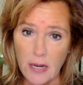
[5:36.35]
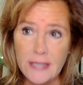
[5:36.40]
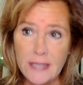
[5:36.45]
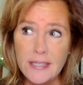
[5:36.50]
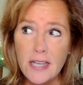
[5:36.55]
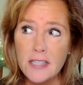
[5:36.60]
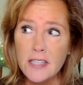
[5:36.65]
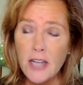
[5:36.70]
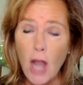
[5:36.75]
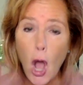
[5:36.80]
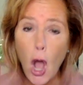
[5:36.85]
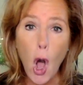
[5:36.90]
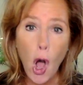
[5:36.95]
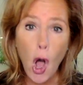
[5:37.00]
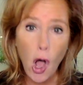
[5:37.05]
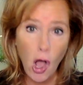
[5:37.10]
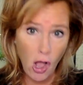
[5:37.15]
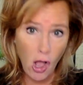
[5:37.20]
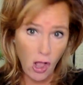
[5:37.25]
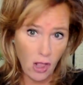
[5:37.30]
It doesn't
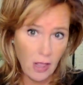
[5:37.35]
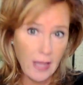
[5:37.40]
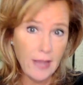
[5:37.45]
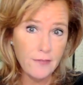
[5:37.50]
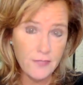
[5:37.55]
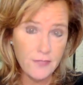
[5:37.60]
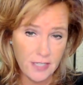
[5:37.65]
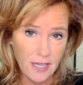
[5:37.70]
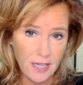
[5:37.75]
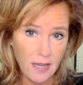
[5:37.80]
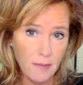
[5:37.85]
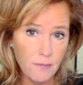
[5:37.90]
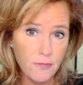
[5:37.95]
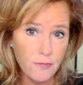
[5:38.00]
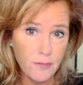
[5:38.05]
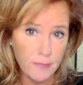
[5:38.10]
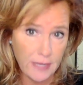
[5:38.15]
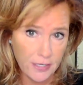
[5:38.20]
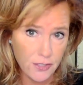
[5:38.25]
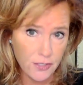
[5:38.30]
all have to come
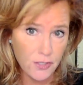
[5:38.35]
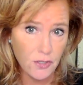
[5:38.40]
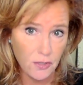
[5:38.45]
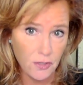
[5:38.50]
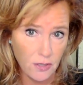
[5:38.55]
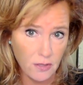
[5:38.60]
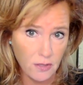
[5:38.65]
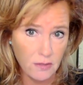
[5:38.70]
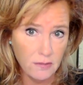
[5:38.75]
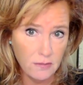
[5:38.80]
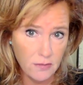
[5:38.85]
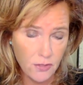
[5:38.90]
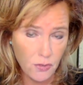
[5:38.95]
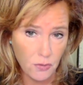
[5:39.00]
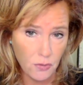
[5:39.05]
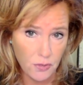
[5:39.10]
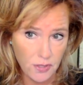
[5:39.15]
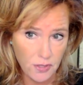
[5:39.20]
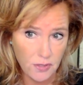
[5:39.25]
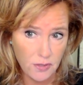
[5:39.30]
from external
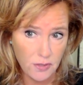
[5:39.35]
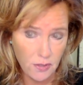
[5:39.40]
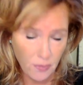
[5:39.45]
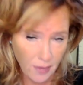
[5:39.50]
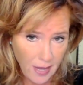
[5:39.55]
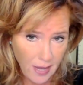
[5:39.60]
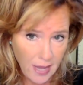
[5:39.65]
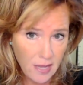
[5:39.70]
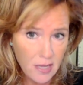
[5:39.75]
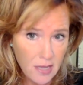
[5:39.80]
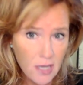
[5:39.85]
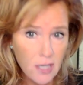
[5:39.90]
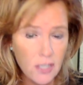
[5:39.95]
sources, okay?